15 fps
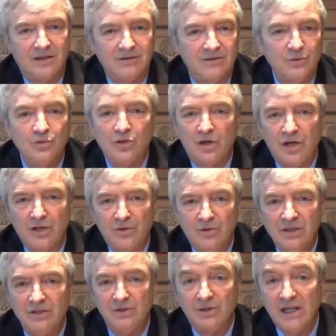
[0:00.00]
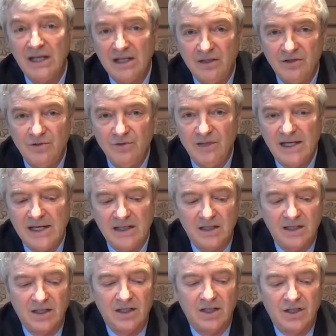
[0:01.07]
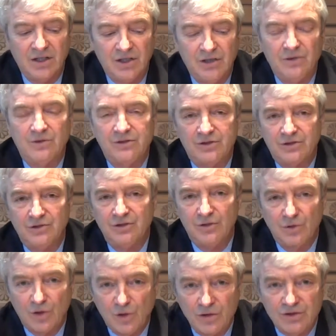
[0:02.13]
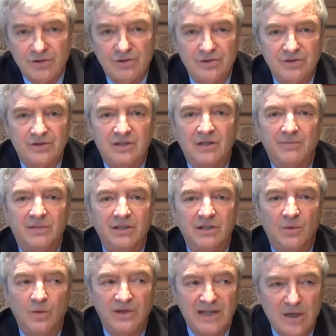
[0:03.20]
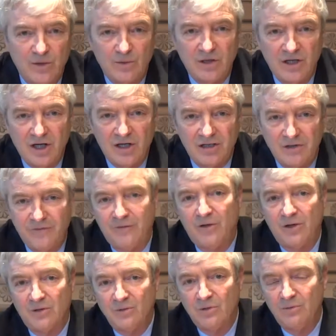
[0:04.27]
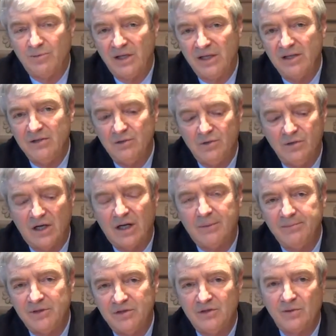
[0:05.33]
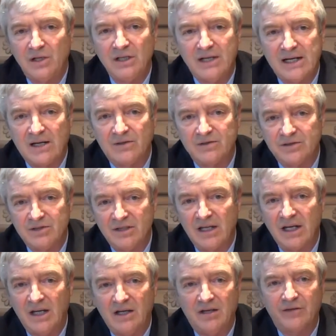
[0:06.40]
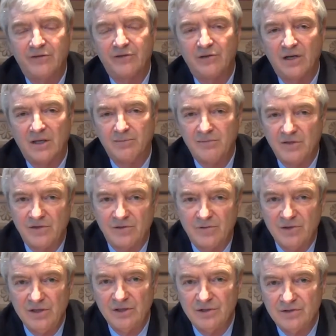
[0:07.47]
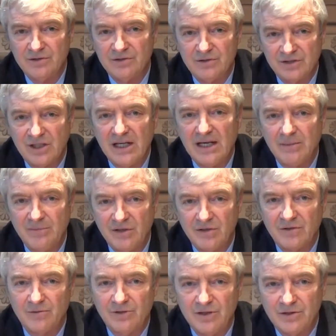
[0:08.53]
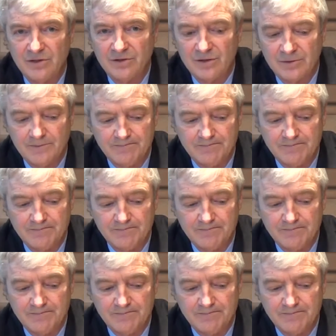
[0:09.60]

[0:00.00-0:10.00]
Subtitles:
do laundry, and you can't do that, your own insurance company, without regard to fault, will pay you up to $20 a day for up to 3 years. It's capped at 3 years.